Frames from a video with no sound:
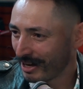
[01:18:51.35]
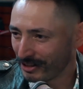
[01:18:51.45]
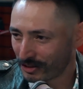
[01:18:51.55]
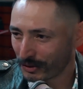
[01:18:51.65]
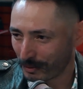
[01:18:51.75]

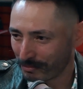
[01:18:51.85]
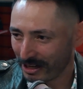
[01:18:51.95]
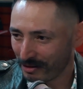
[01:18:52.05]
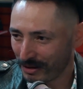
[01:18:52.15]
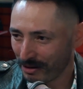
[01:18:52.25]
And so
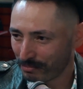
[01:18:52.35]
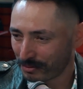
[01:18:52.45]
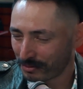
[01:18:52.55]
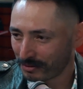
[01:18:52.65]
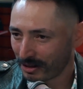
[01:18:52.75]
many
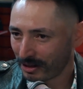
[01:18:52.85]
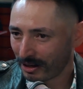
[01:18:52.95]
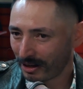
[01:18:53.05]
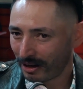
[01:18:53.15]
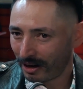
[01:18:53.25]
people
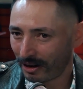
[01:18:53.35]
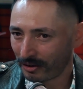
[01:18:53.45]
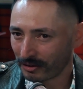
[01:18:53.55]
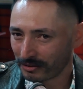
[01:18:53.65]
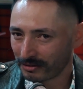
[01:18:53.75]

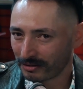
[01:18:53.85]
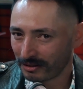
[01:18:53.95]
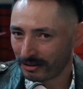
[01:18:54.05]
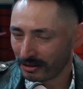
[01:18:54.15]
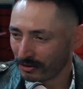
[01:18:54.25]

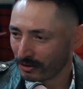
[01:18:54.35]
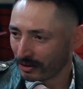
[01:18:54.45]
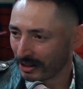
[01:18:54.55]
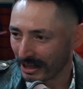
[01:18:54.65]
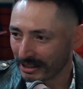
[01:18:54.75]
they